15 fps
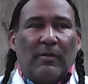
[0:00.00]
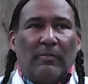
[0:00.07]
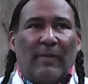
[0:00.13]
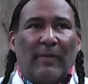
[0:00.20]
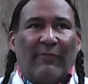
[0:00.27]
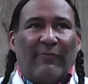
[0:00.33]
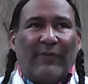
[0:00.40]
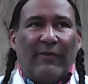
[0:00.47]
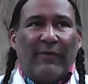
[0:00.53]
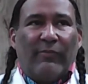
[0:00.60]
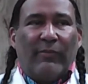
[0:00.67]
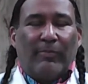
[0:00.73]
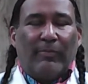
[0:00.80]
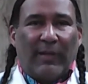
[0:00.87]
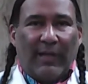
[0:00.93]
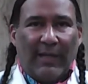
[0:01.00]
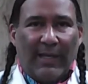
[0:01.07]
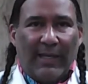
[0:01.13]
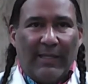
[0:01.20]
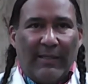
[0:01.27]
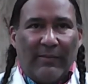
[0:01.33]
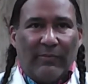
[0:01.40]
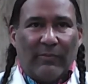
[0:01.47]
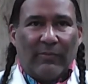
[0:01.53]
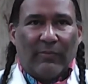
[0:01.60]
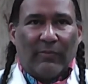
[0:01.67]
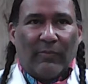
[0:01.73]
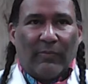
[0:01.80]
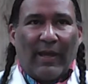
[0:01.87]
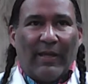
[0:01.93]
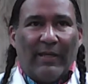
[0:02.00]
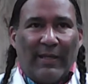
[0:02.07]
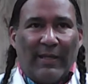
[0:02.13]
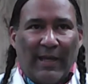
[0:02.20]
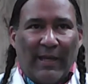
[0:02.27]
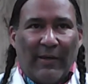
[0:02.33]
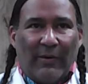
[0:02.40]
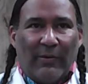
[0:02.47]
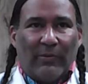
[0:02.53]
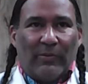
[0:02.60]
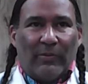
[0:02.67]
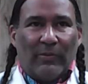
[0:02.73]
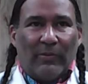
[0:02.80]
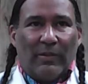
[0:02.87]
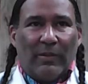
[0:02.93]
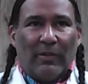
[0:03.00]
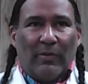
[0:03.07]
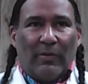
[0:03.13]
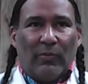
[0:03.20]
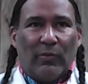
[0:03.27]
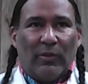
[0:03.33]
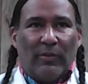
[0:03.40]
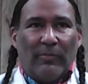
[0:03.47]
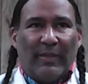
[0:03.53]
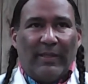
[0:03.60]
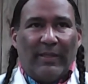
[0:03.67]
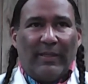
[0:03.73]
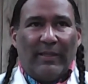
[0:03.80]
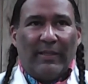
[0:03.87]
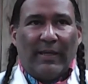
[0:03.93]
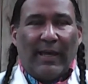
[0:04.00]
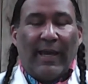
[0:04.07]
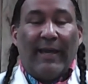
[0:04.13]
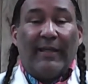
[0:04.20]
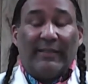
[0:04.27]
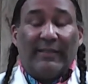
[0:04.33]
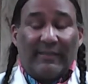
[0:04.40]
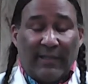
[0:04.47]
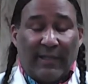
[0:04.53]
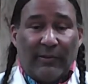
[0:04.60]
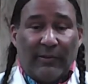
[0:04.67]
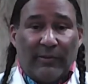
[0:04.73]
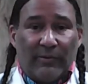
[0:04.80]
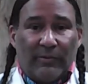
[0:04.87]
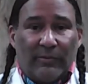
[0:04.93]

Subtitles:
My favorite play right now would be Hadestown.